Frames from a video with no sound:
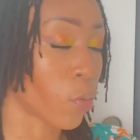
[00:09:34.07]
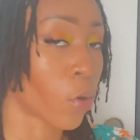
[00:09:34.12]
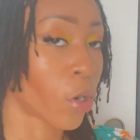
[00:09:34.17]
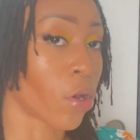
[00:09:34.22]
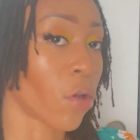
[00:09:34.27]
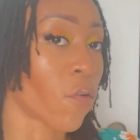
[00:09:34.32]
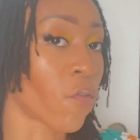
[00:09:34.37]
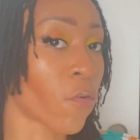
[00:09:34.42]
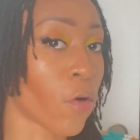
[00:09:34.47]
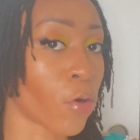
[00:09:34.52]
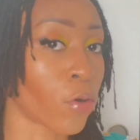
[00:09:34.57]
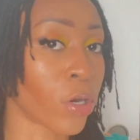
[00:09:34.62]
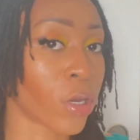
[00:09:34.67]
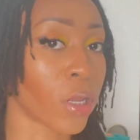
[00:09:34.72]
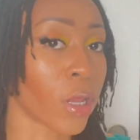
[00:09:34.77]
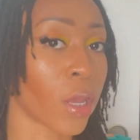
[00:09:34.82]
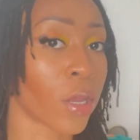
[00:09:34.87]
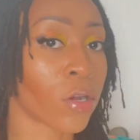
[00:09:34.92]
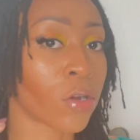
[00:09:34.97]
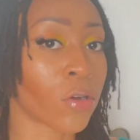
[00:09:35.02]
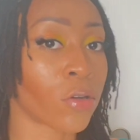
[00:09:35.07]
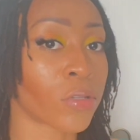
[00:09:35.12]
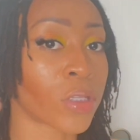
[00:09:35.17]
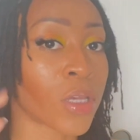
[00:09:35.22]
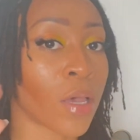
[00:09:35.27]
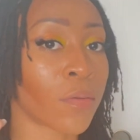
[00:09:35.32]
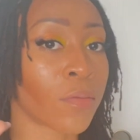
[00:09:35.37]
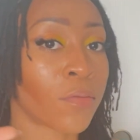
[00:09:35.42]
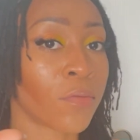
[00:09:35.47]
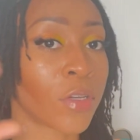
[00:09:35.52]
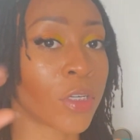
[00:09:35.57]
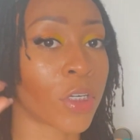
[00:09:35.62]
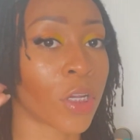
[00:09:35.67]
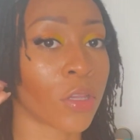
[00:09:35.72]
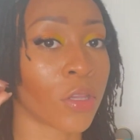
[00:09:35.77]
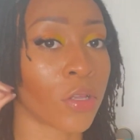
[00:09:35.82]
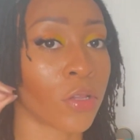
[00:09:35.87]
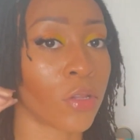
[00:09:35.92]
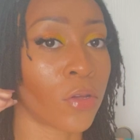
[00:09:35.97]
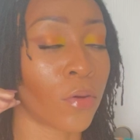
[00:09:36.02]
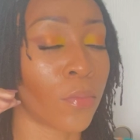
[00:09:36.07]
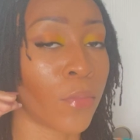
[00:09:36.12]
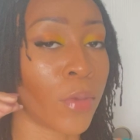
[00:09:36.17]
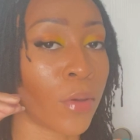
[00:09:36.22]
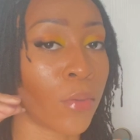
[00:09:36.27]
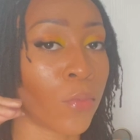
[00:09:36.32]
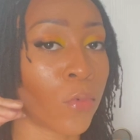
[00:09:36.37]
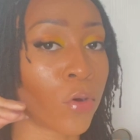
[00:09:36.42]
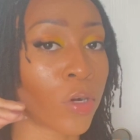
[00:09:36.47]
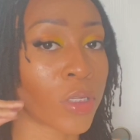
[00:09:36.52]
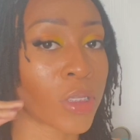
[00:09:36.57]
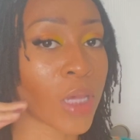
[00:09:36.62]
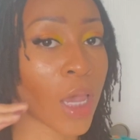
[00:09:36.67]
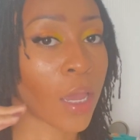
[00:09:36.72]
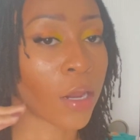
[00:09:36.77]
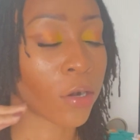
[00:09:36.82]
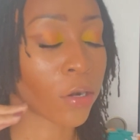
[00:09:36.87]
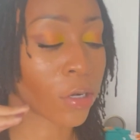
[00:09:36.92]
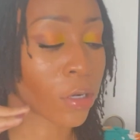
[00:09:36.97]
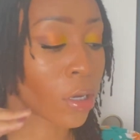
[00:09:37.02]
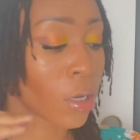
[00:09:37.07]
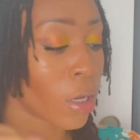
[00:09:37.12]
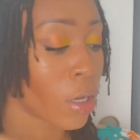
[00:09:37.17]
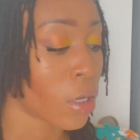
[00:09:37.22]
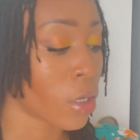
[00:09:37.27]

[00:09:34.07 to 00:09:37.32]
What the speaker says: where you're folding the hair on top of each other a little bit more tighter.